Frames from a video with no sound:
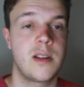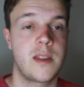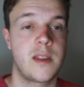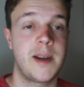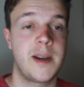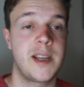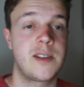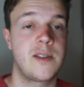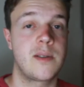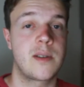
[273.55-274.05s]
the
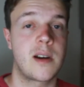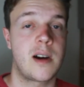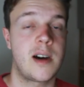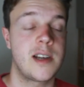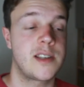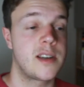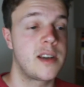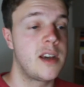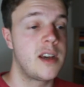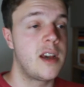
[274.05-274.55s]
main 2
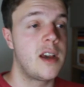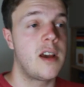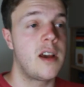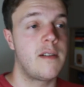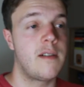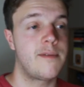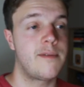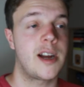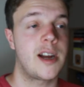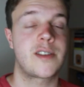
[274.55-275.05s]
guys.
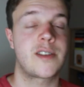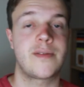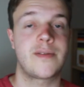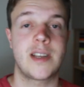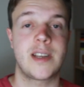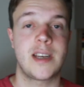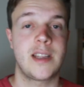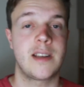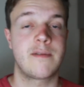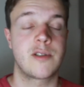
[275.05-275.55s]
Rashford
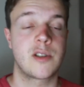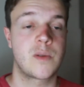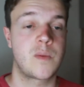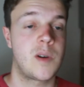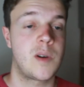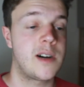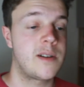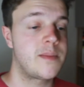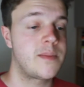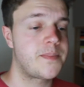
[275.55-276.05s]
in there as
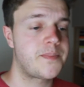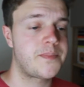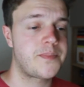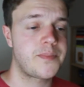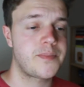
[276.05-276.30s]
well.